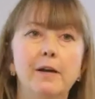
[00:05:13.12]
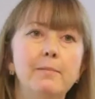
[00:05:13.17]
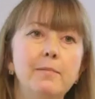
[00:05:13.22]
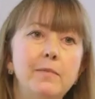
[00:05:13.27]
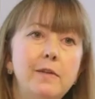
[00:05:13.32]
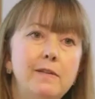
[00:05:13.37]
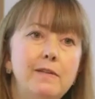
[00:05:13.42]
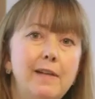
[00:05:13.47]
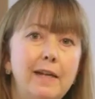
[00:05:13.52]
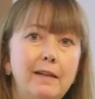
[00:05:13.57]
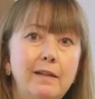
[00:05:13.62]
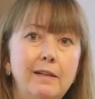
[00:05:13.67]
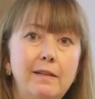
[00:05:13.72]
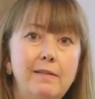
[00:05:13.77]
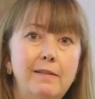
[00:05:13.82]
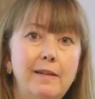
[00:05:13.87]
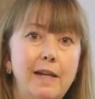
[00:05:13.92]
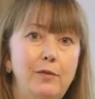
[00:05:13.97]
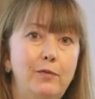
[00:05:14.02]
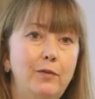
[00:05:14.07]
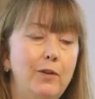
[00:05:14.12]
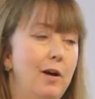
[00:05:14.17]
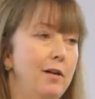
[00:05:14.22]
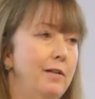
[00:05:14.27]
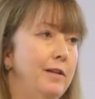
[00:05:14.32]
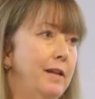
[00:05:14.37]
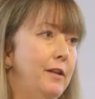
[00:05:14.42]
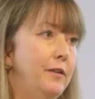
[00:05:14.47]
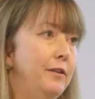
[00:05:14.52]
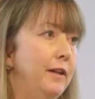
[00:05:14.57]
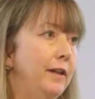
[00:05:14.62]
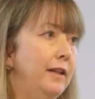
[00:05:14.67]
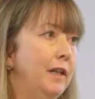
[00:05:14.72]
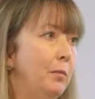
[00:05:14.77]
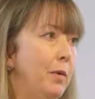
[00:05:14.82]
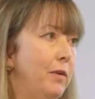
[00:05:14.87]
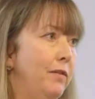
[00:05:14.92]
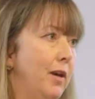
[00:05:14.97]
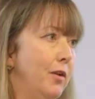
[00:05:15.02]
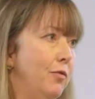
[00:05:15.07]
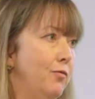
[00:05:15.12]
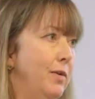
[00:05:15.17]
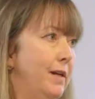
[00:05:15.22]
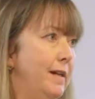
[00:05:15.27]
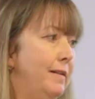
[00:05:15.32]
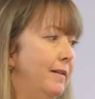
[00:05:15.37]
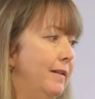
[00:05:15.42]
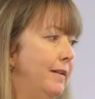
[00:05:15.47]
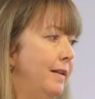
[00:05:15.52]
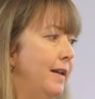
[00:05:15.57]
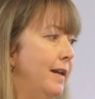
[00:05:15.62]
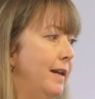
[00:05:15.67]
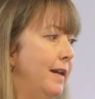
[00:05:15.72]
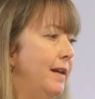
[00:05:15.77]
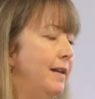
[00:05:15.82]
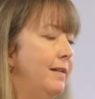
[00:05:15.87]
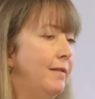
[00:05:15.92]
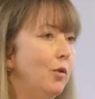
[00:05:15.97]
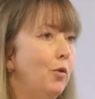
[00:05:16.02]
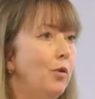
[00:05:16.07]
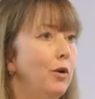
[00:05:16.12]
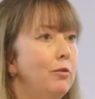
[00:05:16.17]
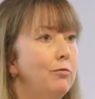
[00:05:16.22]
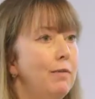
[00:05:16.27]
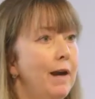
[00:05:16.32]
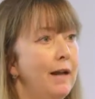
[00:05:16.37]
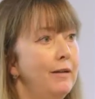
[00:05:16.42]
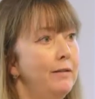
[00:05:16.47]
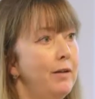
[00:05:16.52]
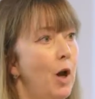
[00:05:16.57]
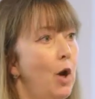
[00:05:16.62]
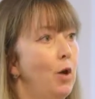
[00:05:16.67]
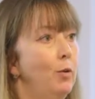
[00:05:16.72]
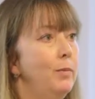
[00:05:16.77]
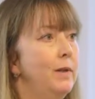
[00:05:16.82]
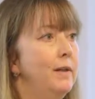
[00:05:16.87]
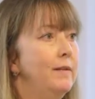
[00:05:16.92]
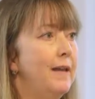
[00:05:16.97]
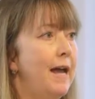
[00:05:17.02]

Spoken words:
The second safeguarding thing that we've done recently is all around homeless